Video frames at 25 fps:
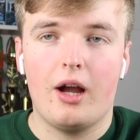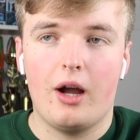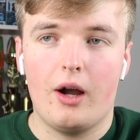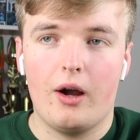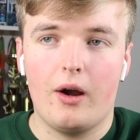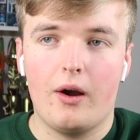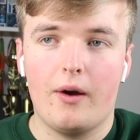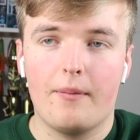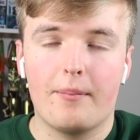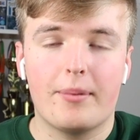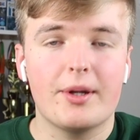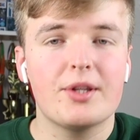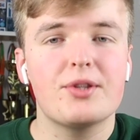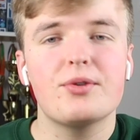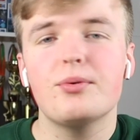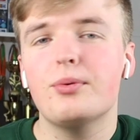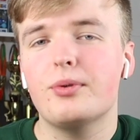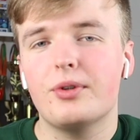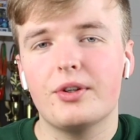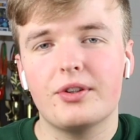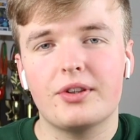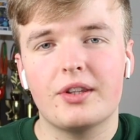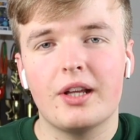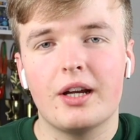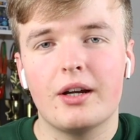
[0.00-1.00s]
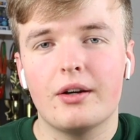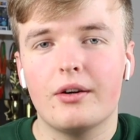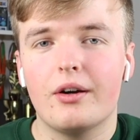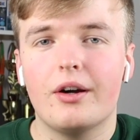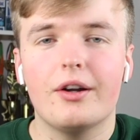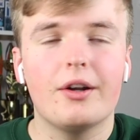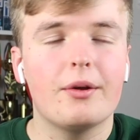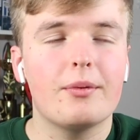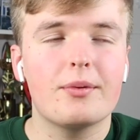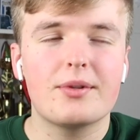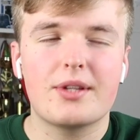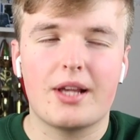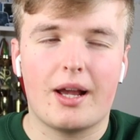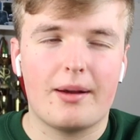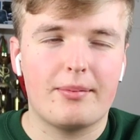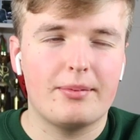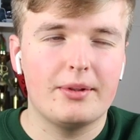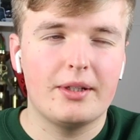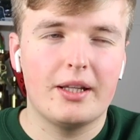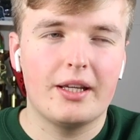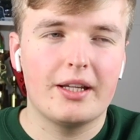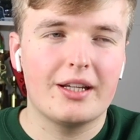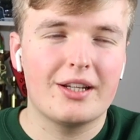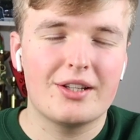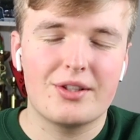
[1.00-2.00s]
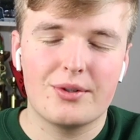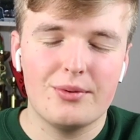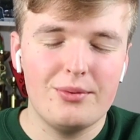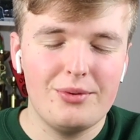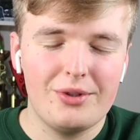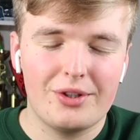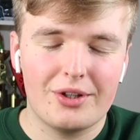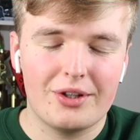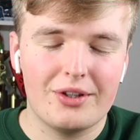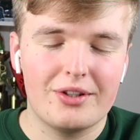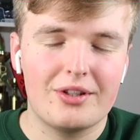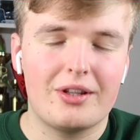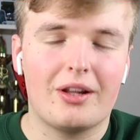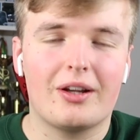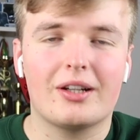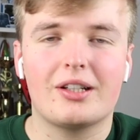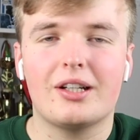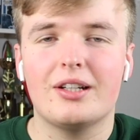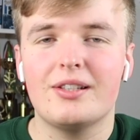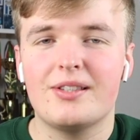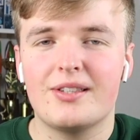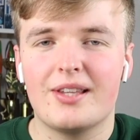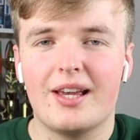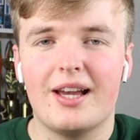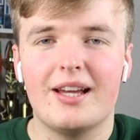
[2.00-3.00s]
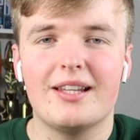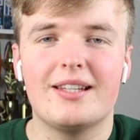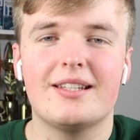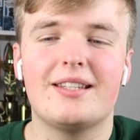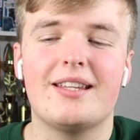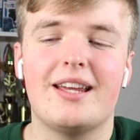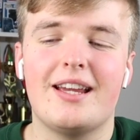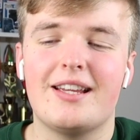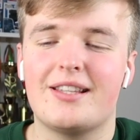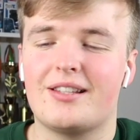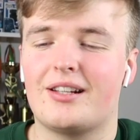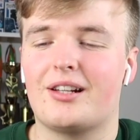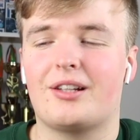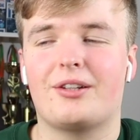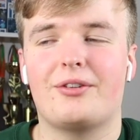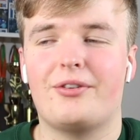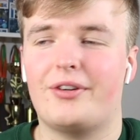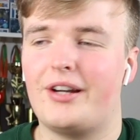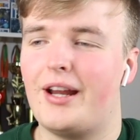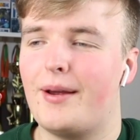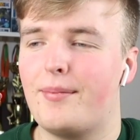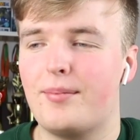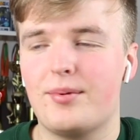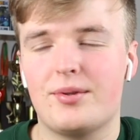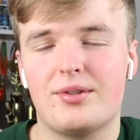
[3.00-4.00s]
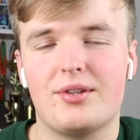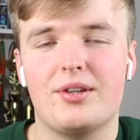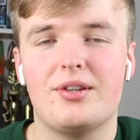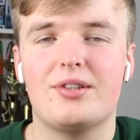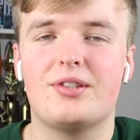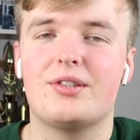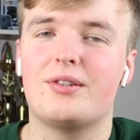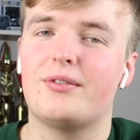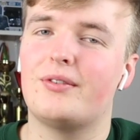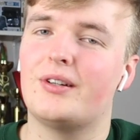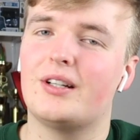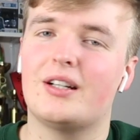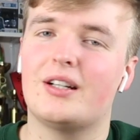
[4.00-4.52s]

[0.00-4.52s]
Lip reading: But it's all good now. I know what's happening. It's all good. Like I said, it takes like 3 episodes to